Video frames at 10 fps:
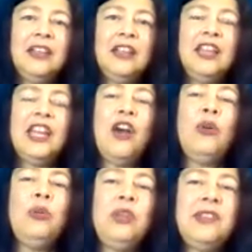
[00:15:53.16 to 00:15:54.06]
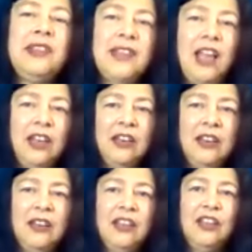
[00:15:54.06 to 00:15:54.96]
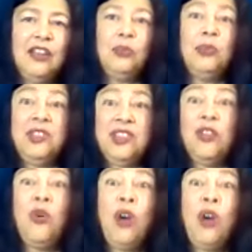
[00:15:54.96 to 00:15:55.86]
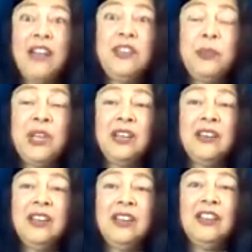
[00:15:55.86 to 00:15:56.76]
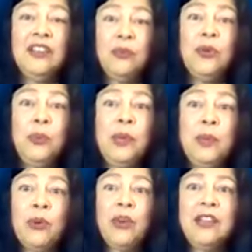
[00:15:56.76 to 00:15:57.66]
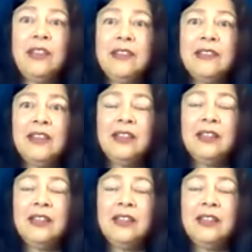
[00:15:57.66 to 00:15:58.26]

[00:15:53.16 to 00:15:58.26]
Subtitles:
the oldest son was your husband, the Ruby Prince.